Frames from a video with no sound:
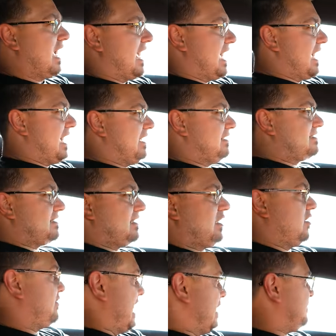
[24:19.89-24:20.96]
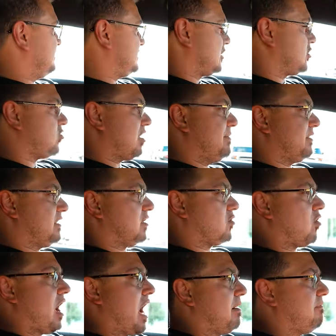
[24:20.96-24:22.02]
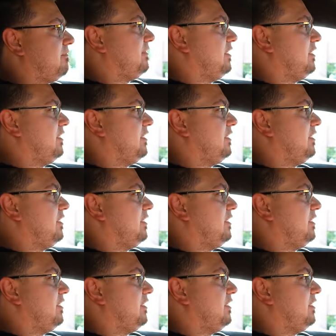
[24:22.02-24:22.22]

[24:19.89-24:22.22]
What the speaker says: And you know, that was the cream of the crop,